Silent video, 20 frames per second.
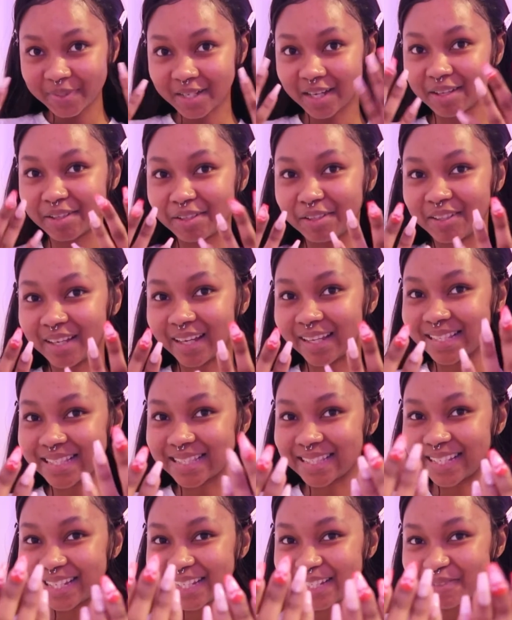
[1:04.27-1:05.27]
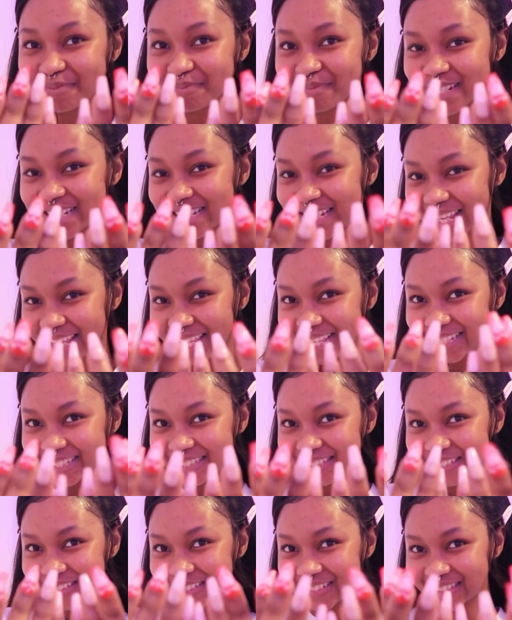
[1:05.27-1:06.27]
how do you guys like my
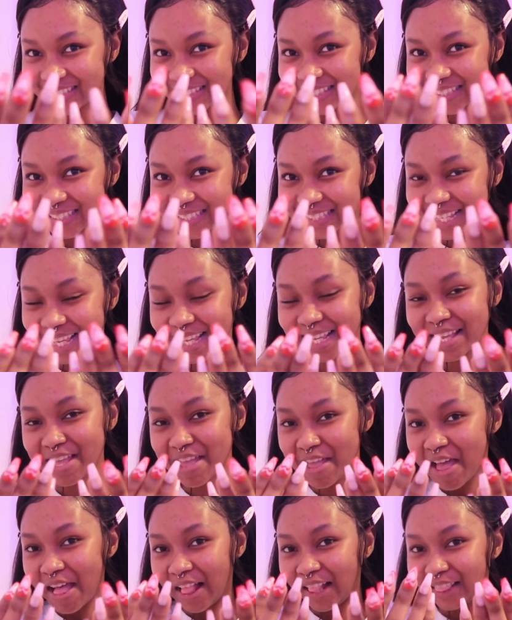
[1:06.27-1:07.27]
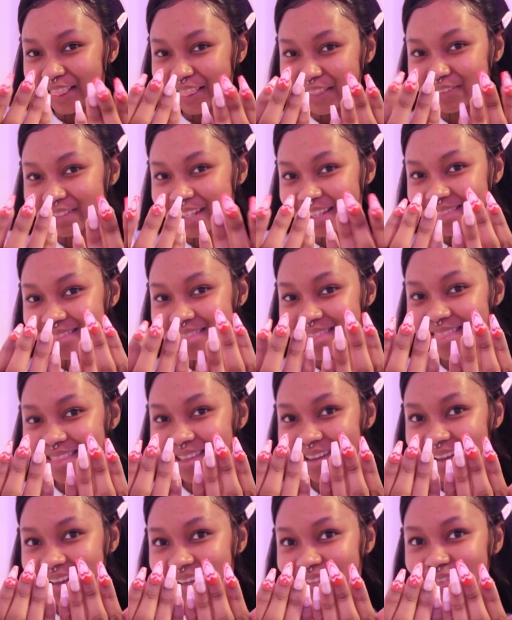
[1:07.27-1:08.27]
nails? Look at
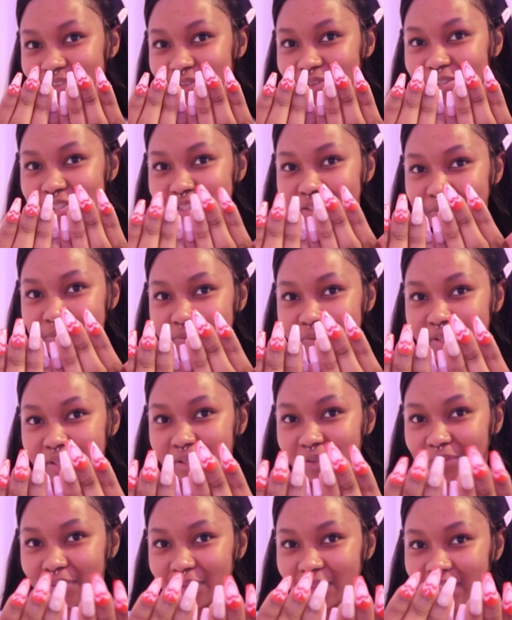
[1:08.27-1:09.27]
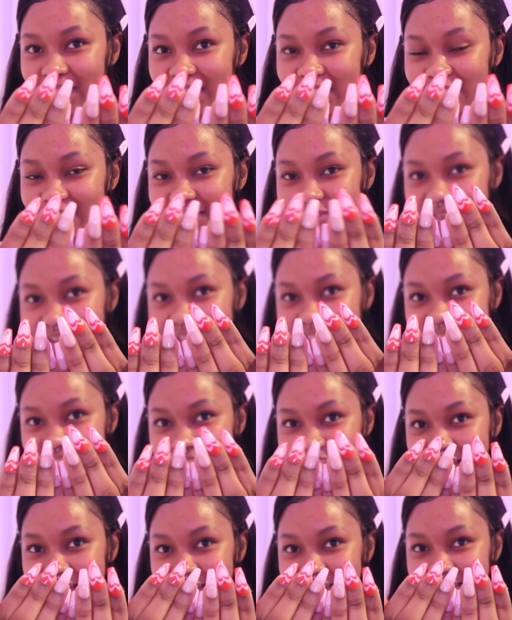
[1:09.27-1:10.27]
that, they're so cute. They're like
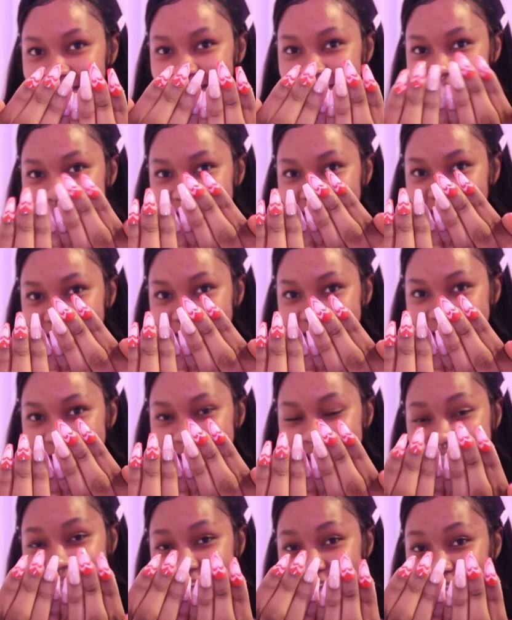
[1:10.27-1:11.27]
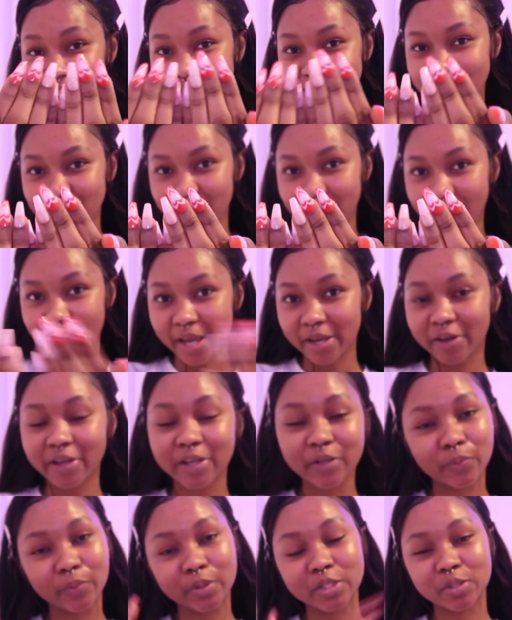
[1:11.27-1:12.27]
Valentine's Day
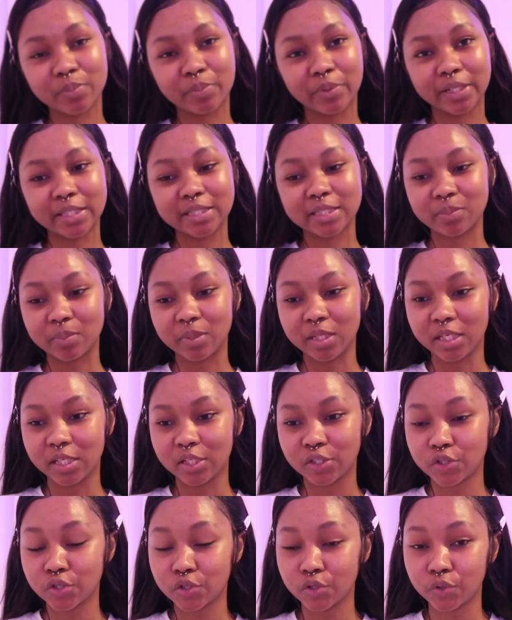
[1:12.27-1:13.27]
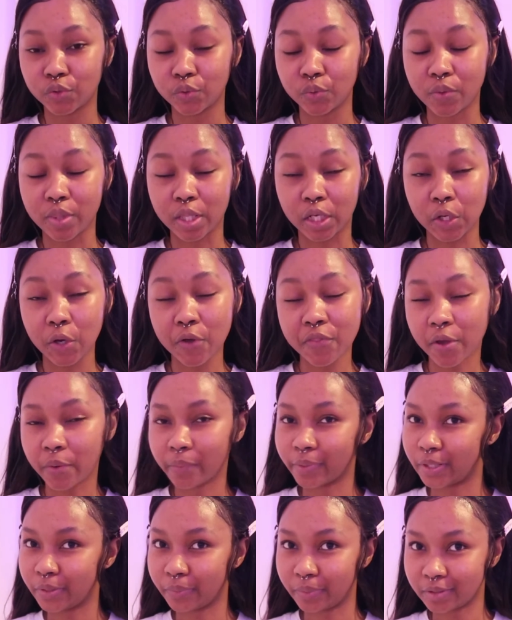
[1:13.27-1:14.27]
inspired, which brings me to the look that
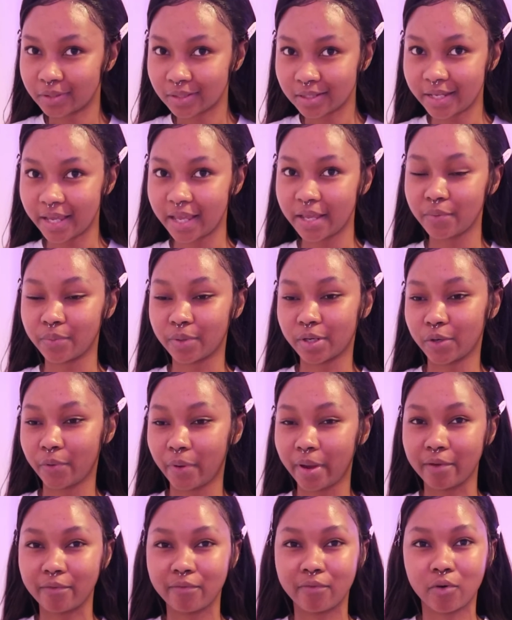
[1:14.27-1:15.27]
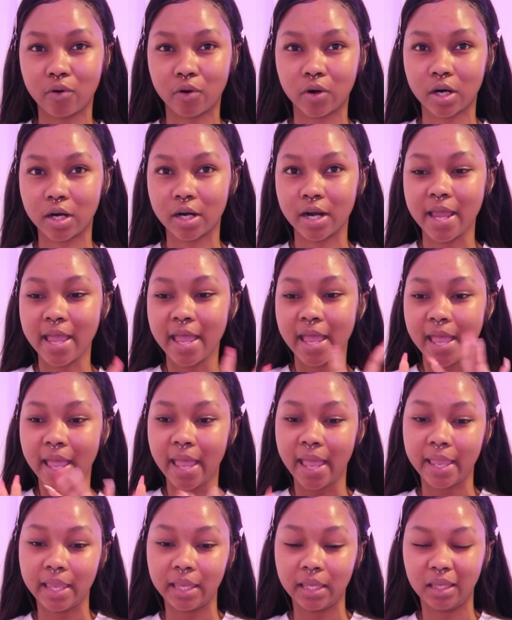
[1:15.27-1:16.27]
we're doing today. We're going for
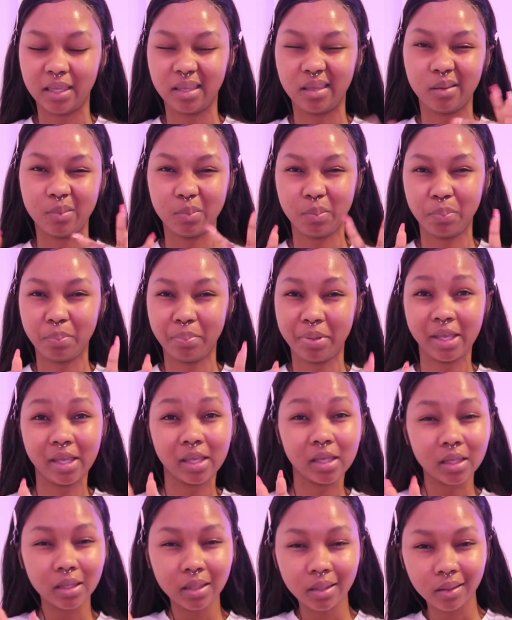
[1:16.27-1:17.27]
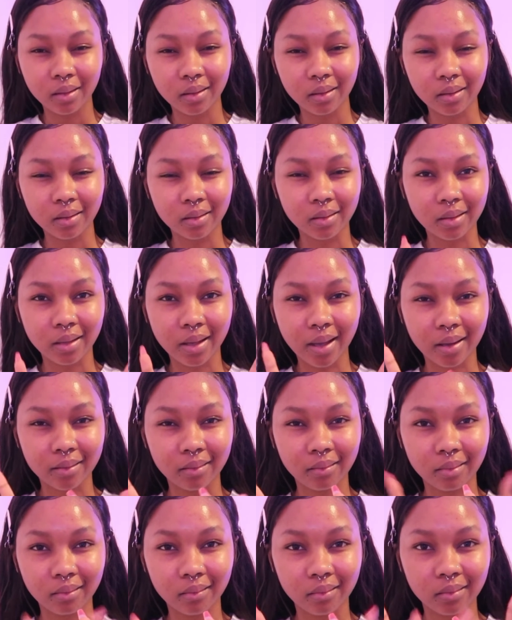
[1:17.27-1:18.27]
a pinky kind
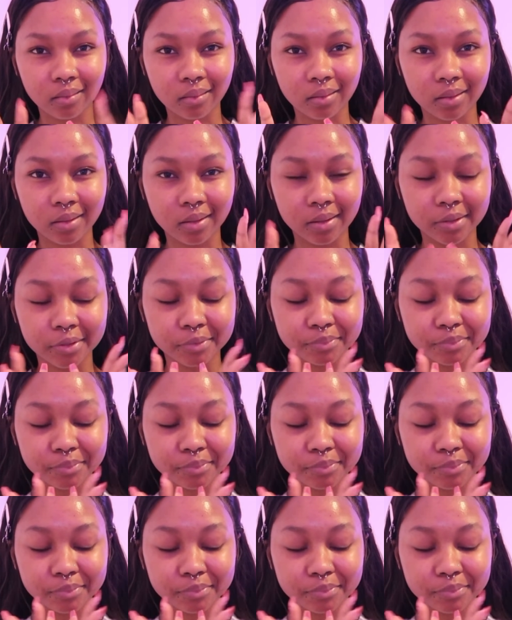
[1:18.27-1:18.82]
of look.